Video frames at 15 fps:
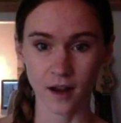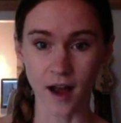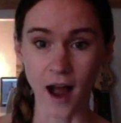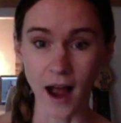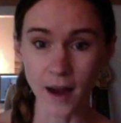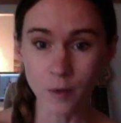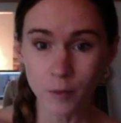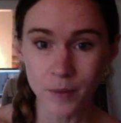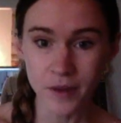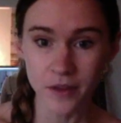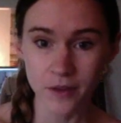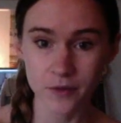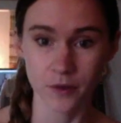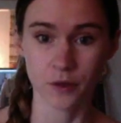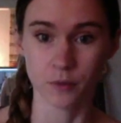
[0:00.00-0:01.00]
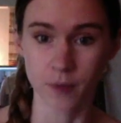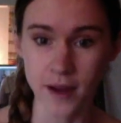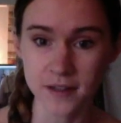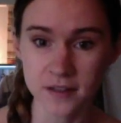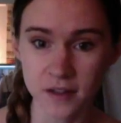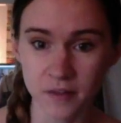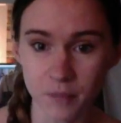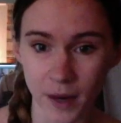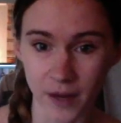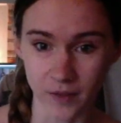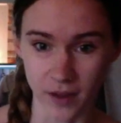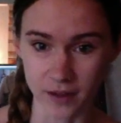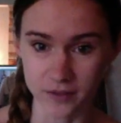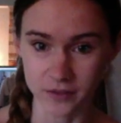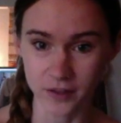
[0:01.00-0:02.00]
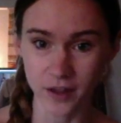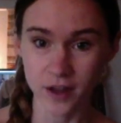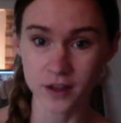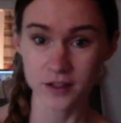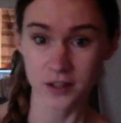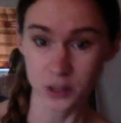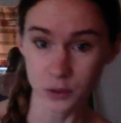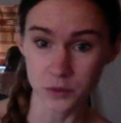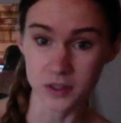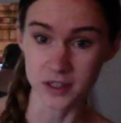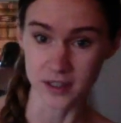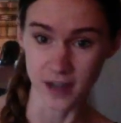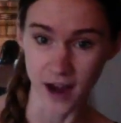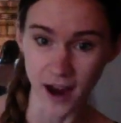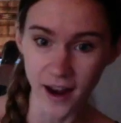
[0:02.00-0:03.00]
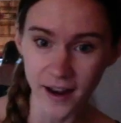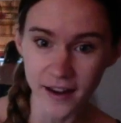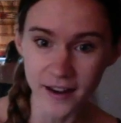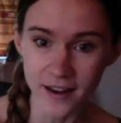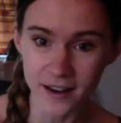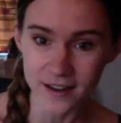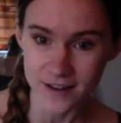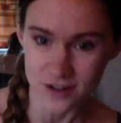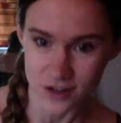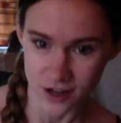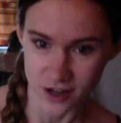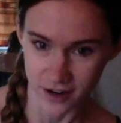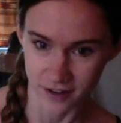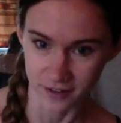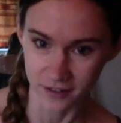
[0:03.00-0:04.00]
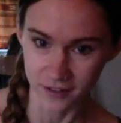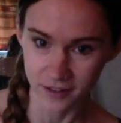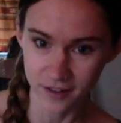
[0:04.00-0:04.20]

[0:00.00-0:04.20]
I will be there for the rest of my life, to die in jail.